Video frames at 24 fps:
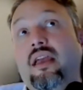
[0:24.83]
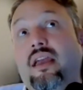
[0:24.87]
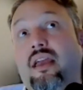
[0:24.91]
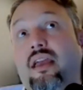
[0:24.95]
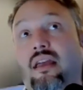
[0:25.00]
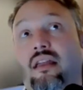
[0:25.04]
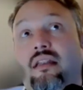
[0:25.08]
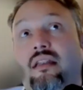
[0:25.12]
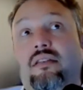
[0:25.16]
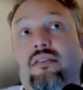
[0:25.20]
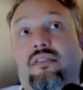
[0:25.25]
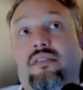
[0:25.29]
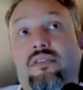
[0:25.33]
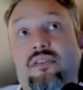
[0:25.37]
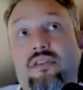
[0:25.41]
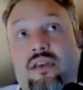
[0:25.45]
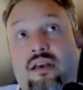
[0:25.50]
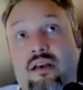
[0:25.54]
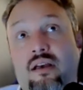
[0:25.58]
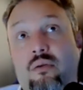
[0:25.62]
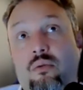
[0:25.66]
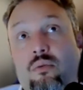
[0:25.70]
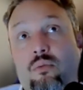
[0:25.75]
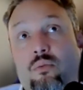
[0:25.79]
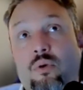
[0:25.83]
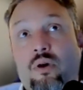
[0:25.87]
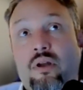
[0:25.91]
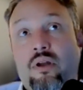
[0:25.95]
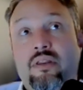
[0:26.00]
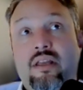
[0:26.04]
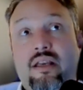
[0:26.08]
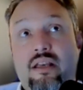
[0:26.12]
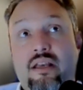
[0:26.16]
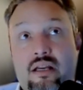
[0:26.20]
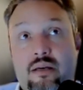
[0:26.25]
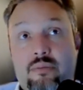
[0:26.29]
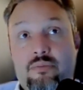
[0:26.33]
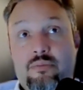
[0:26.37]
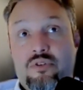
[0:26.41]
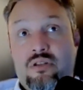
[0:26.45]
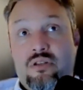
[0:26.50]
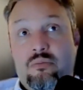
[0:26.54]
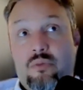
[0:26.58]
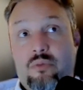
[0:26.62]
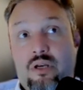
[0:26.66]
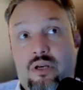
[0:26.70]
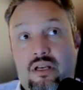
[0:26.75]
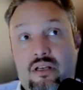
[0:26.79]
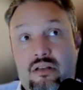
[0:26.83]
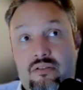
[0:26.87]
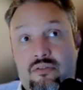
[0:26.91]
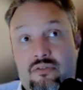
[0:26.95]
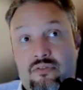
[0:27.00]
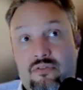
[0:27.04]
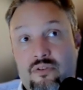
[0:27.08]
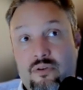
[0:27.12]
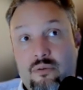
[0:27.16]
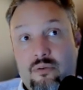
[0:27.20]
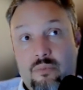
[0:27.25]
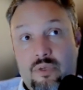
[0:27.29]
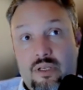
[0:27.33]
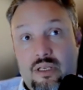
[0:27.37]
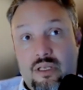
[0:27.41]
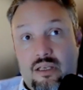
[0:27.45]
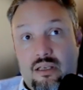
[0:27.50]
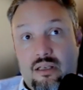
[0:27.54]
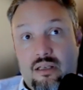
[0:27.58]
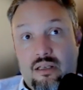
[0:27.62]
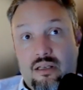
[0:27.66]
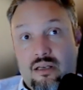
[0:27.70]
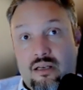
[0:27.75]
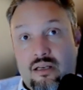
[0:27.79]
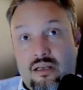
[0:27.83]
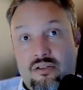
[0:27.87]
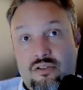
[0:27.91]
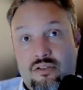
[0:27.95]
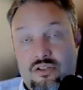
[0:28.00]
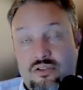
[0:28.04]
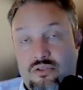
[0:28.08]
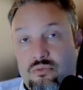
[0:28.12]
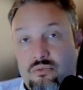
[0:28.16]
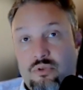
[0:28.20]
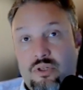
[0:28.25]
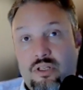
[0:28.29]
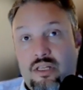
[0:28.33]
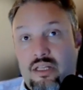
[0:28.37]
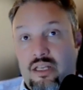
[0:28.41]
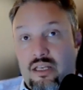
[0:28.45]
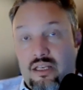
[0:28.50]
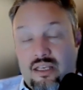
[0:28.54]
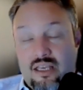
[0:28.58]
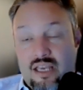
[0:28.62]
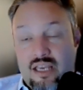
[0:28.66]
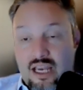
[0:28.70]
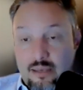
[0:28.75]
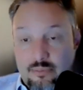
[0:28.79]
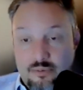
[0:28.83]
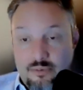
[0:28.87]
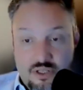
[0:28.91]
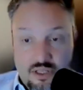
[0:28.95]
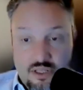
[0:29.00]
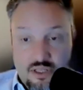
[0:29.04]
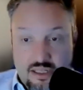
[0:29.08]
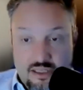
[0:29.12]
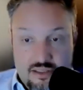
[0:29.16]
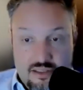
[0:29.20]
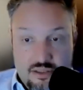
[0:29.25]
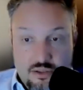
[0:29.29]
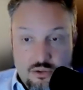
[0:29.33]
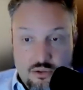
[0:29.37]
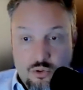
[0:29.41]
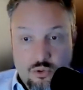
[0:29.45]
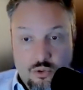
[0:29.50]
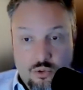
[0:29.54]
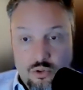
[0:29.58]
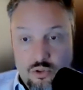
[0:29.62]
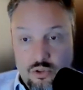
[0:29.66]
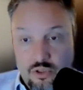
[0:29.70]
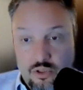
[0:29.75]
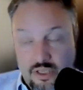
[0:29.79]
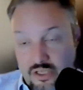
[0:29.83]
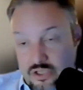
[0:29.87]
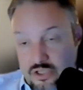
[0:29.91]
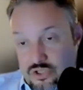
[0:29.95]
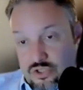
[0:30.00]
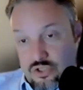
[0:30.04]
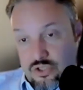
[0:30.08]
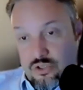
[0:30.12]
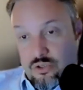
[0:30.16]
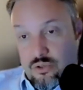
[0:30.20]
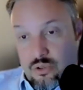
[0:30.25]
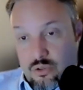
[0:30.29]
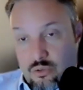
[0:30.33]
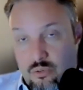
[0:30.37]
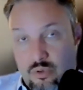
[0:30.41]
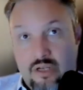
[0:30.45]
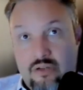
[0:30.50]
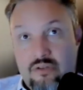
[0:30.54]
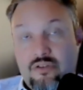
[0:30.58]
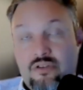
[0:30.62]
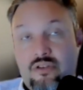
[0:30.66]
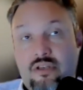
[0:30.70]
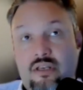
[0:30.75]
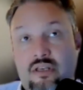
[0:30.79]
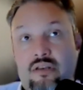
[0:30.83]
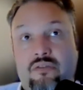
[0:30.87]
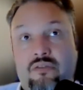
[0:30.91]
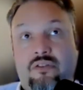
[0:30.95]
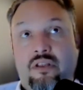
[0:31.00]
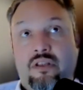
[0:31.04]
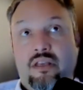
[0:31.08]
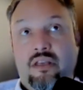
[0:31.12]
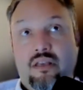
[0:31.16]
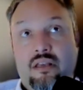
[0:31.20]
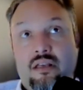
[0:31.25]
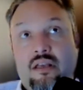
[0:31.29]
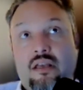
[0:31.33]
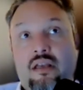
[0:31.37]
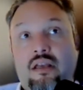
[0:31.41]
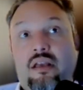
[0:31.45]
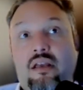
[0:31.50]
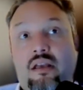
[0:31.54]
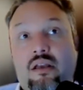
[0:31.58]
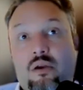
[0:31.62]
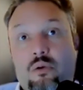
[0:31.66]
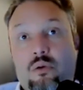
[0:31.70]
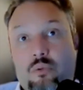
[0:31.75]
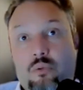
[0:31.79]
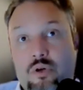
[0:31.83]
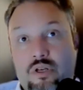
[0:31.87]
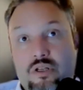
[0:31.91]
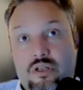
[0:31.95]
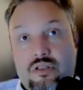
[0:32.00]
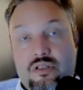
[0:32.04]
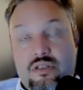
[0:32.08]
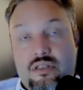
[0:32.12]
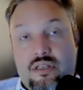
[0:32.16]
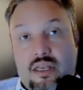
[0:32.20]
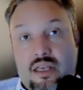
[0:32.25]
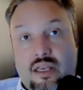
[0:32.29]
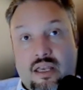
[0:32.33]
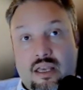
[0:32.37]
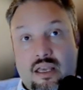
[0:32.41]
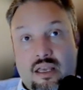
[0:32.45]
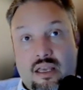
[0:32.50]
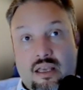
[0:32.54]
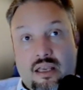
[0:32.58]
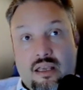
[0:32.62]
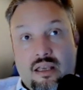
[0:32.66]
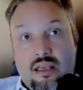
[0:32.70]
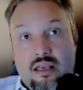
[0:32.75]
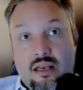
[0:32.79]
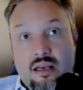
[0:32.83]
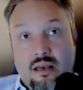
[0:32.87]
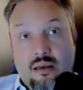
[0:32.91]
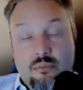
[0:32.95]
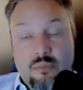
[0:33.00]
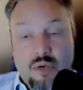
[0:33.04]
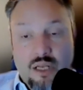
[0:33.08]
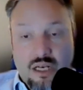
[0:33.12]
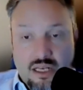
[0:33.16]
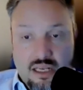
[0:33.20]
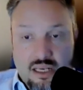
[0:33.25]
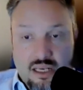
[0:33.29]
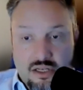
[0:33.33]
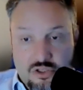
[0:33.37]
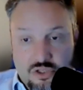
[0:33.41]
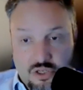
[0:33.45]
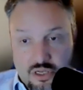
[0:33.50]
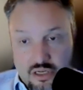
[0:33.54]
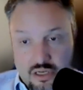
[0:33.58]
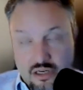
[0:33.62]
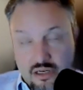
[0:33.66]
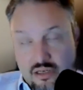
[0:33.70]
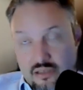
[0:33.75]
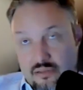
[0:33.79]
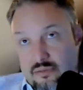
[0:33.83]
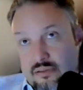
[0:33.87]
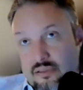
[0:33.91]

And one that comes to mind for me, just really encapsulates the whole issue around safety, was a medication error